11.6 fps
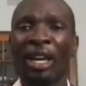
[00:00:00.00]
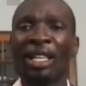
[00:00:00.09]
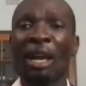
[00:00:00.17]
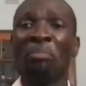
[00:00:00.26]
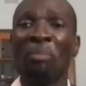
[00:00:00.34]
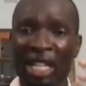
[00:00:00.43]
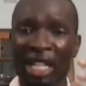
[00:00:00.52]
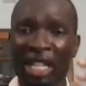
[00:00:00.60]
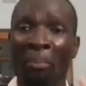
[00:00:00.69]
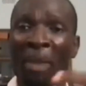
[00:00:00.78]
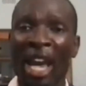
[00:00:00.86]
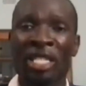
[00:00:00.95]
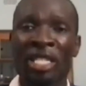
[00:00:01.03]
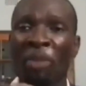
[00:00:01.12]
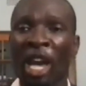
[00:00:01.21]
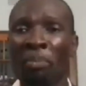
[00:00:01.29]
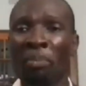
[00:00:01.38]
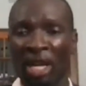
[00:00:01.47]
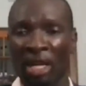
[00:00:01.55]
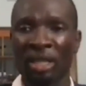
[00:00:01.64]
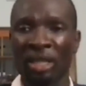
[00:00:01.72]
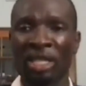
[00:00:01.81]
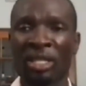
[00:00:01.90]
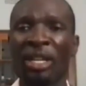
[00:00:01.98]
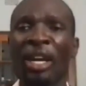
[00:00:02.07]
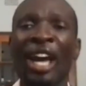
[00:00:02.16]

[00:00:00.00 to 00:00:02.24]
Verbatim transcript: The, the Met pay bills